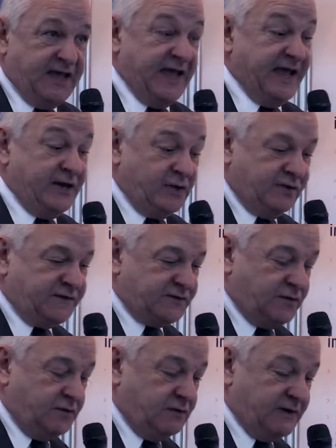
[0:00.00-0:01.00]
And
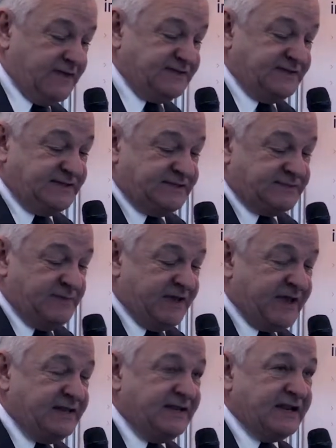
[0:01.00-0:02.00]
also, as it is
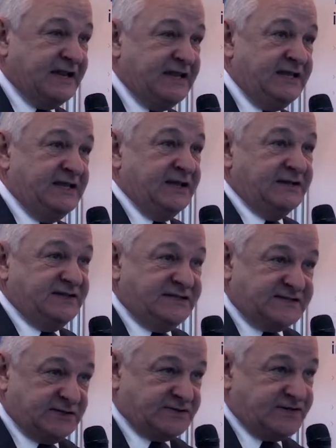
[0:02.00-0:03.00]
mechanically
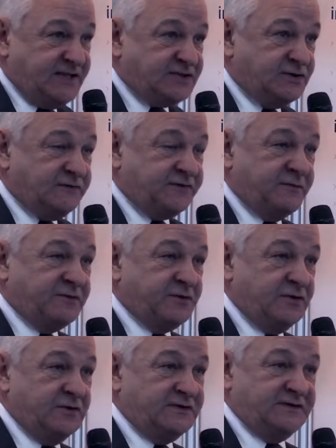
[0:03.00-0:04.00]
dissociated from
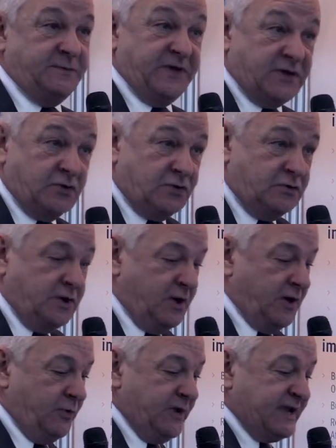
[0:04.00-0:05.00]
the CPU,
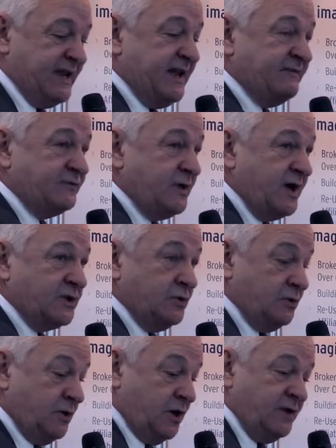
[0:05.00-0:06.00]
we can have the
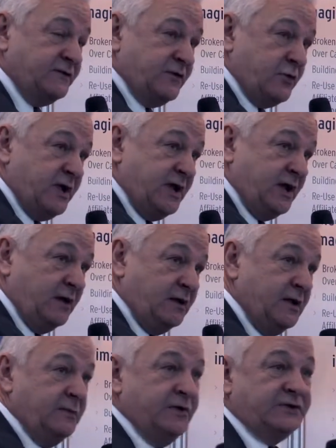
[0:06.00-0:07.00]
I/O on the rear,
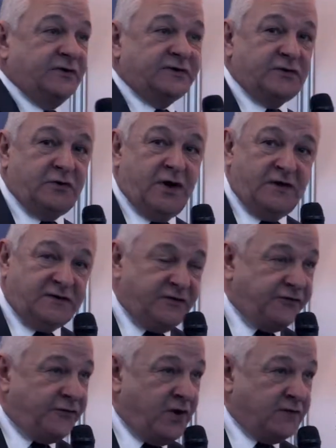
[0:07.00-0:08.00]
but also on the
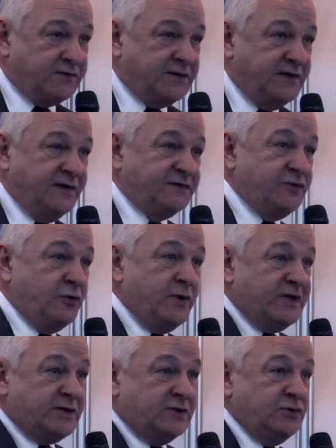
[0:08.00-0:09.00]
front. So
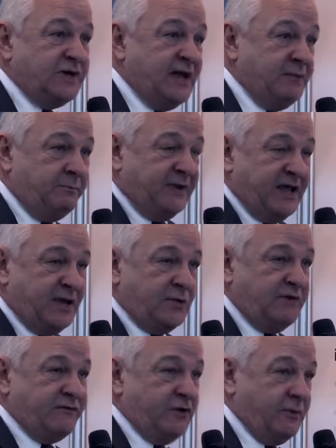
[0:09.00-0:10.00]
you can play
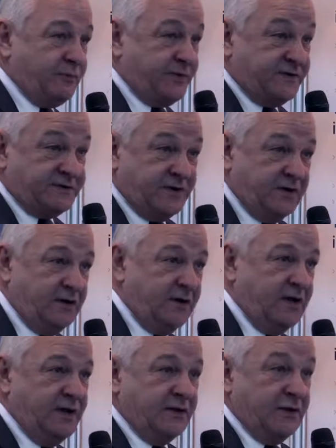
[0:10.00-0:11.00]
with a puzzle
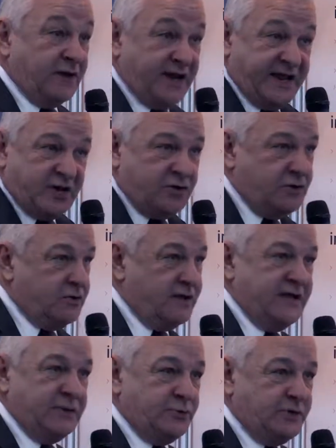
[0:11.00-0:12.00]
or Lego,
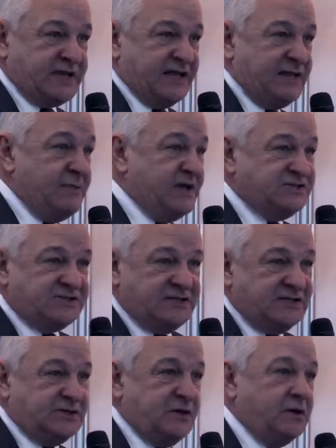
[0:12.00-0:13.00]
and we can
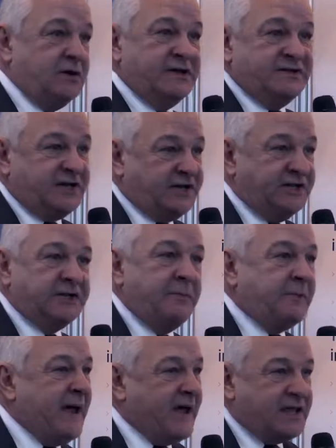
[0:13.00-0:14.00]
imagine your internet
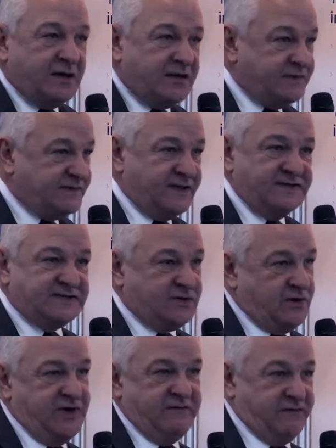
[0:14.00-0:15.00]
appliance and
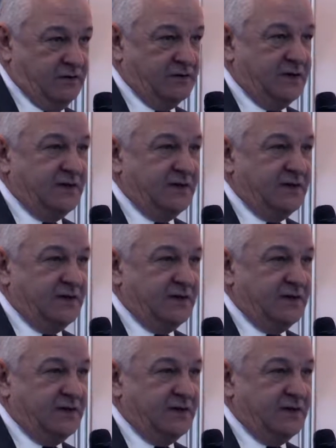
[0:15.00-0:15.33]
so ever.